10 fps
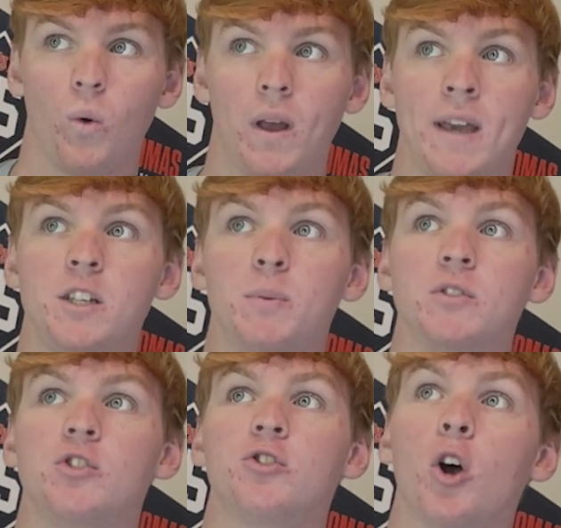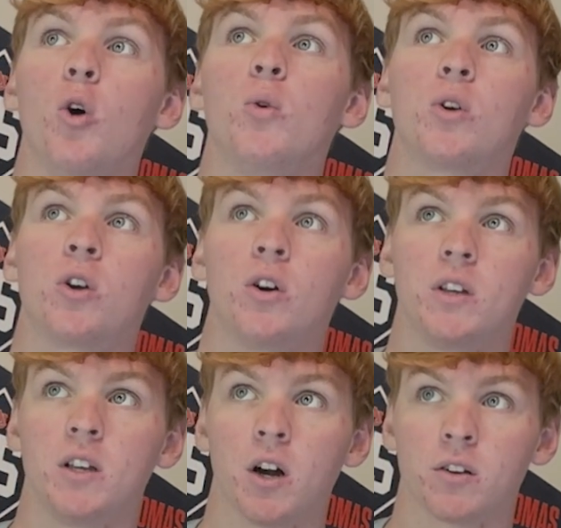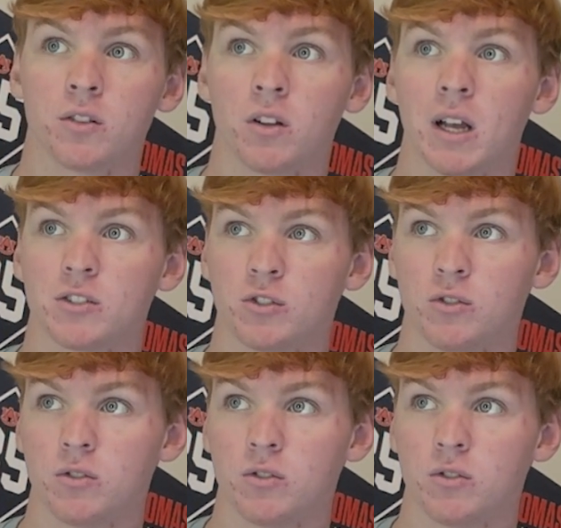he's been so cookie cutter the last